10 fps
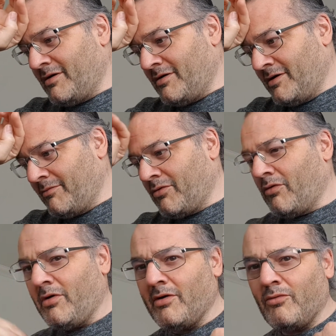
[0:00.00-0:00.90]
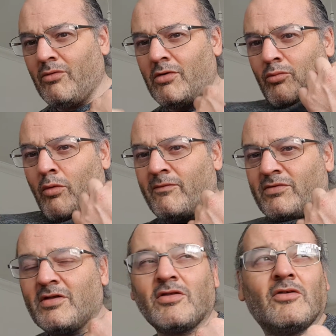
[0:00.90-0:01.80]
I am quite warm with
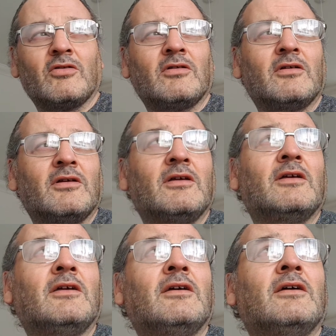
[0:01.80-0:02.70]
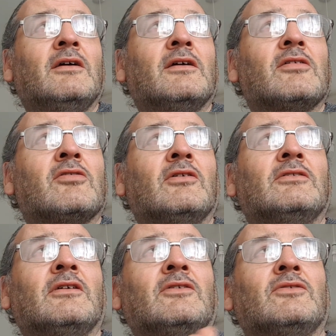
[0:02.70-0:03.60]
this on. So it's
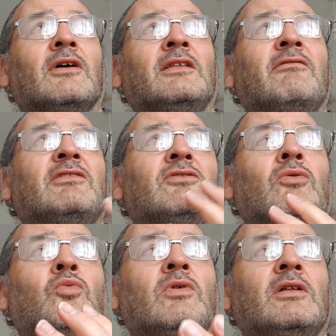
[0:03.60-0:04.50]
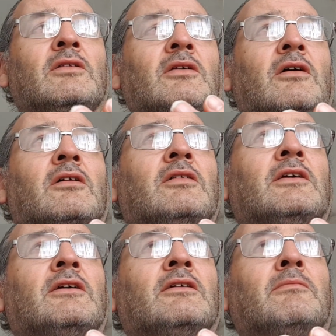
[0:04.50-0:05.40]
nice and there is no wind
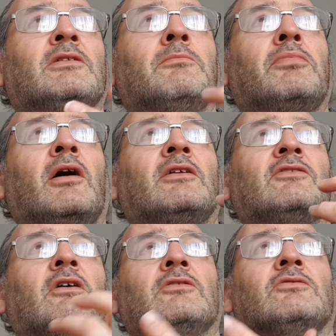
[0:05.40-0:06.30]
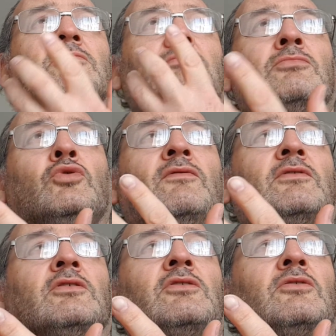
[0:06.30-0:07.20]
hardly. I mean, the blinds aren't moving
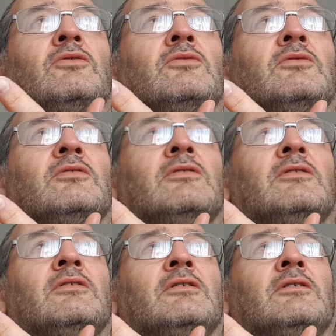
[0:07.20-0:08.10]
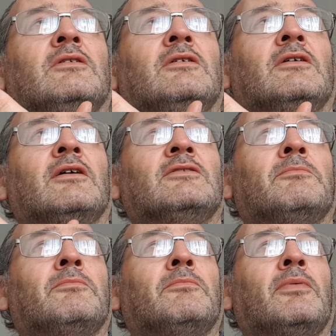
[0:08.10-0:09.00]
at all, as
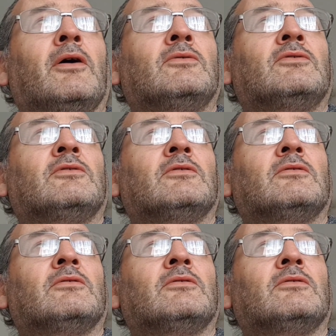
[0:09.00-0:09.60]
opposed